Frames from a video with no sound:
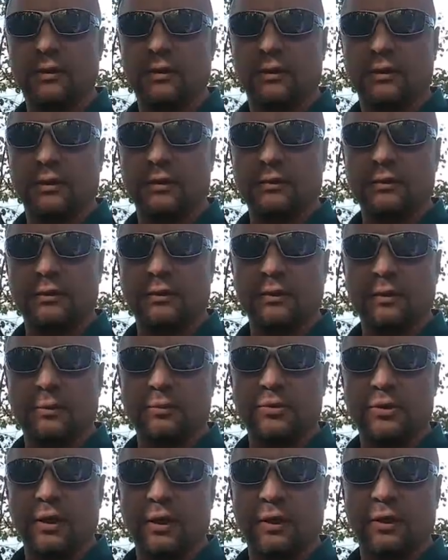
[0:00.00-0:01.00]
and I'm
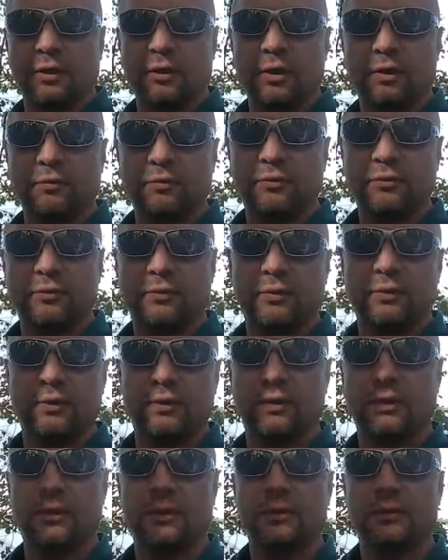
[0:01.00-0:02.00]
signing off,
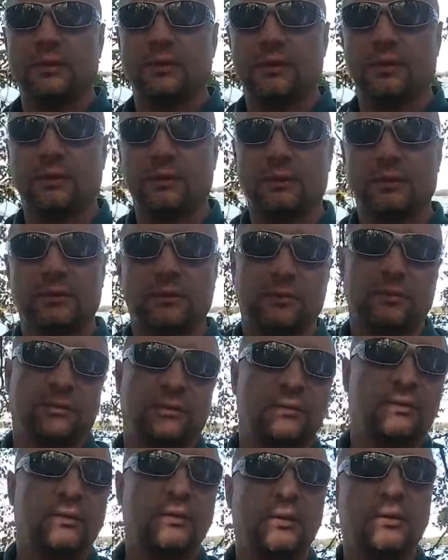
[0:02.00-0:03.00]
and
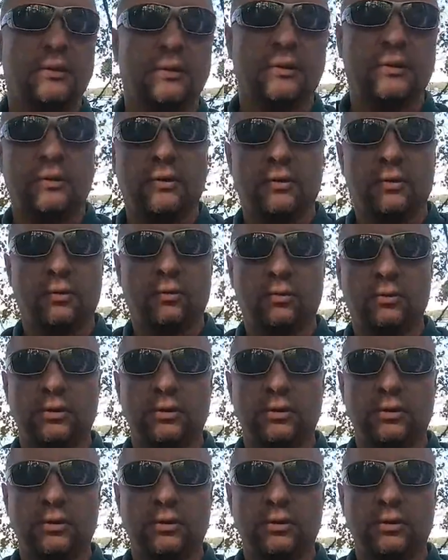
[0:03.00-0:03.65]
we'll